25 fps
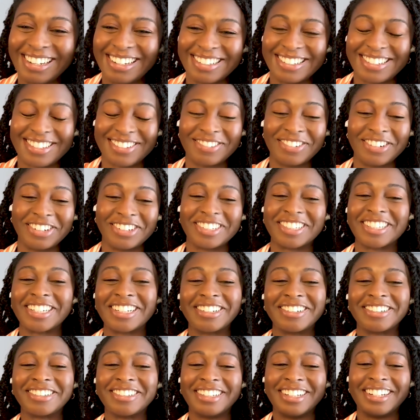is the real
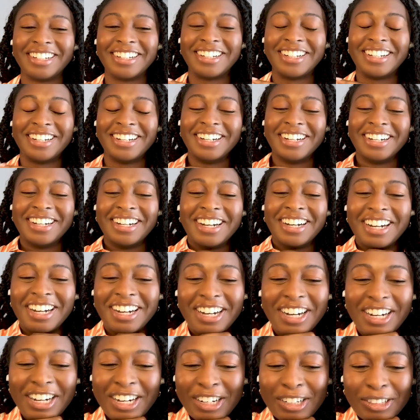deal.
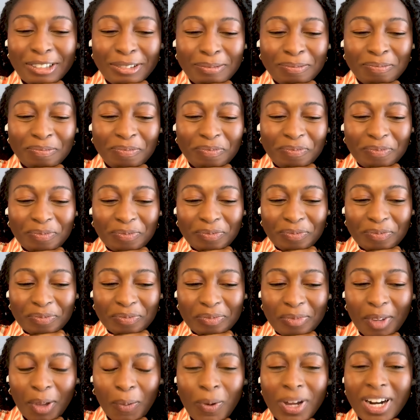
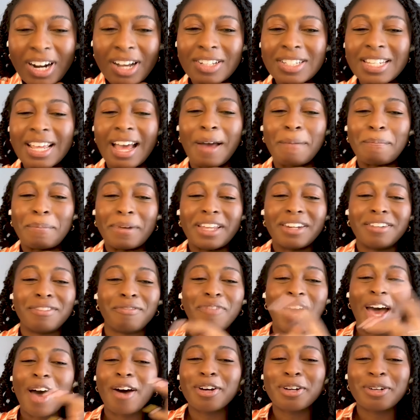What else
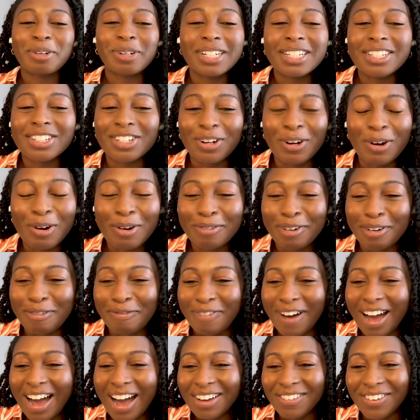happened? Valkyries are over
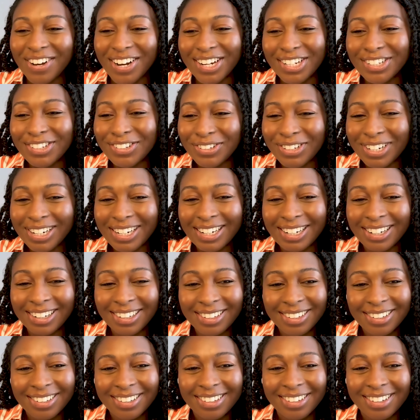500.
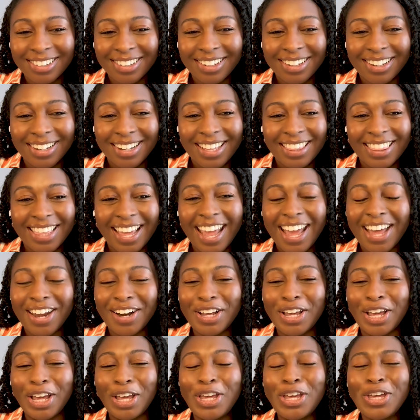They
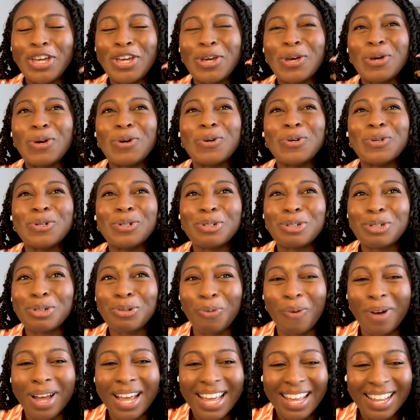had a
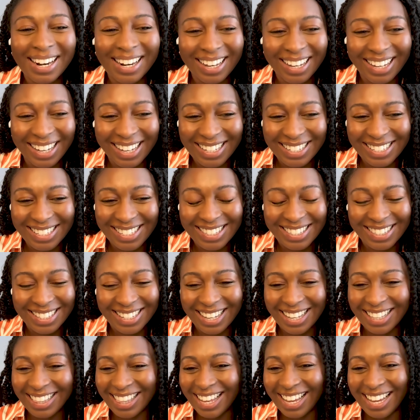huge win against
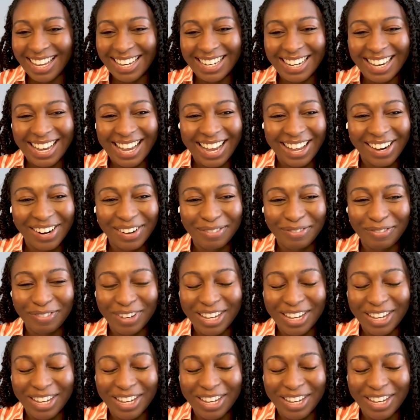the Indiana